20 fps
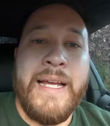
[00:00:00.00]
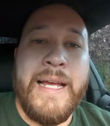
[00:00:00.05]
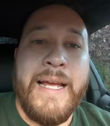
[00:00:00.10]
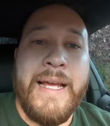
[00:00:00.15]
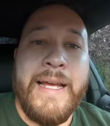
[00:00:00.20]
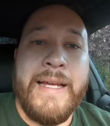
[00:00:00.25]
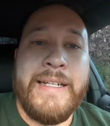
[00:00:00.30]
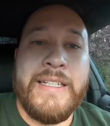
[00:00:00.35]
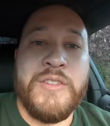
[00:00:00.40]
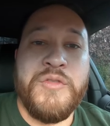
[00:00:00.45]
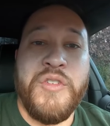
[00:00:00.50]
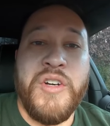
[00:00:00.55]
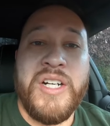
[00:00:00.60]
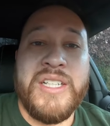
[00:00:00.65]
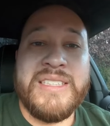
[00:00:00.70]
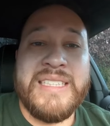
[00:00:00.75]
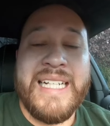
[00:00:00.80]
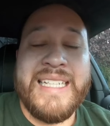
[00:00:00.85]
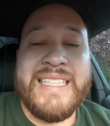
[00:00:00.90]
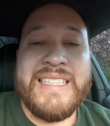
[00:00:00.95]
And as
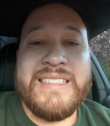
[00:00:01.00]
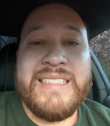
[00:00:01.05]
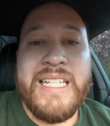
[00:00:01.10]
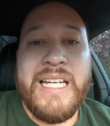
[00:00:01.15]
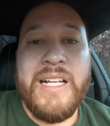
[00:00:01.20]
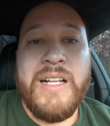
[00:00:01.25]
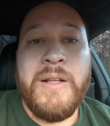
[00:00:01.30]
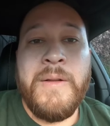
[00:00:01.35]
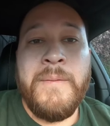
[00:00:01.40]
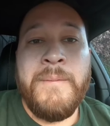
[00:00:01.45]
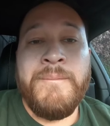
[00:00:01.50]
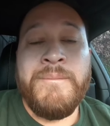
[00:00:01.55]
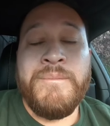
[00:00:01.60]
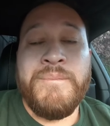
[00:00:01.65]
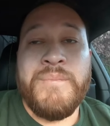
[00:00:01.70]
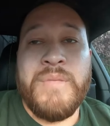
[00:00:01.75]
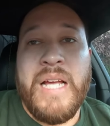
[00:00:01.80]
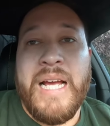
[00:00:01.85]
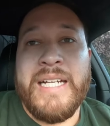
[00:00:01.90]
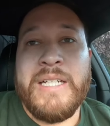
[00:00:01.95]
far as I can tell,
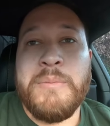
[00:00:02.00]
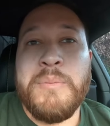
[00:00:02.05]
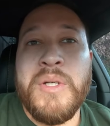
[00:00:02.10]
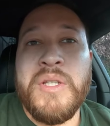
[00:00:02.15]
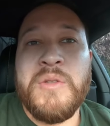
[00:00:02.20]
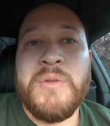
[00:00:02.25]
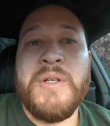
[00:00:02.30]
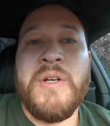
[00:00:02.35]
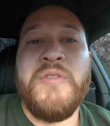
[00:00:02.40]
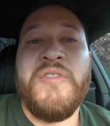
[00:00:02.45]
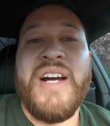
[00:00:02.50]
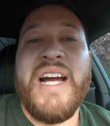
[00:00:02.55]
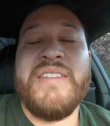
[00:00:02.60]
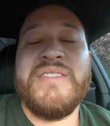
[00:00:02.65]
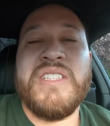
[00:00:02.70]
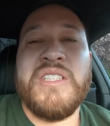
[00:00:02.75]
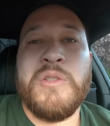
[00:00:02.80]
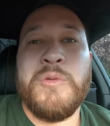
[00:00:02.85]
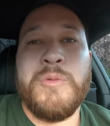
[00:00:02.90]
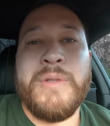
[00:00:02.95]
I can put
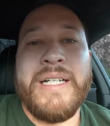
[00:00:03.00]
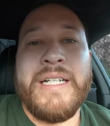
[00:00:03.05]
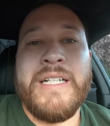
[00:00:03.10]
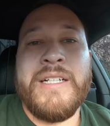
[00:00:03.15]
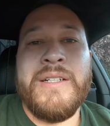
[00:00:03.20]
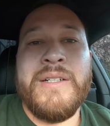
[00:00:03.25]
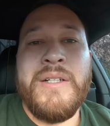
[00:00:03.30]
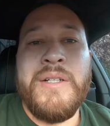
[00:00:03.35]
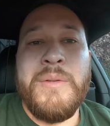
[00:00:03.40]
305s in the rear,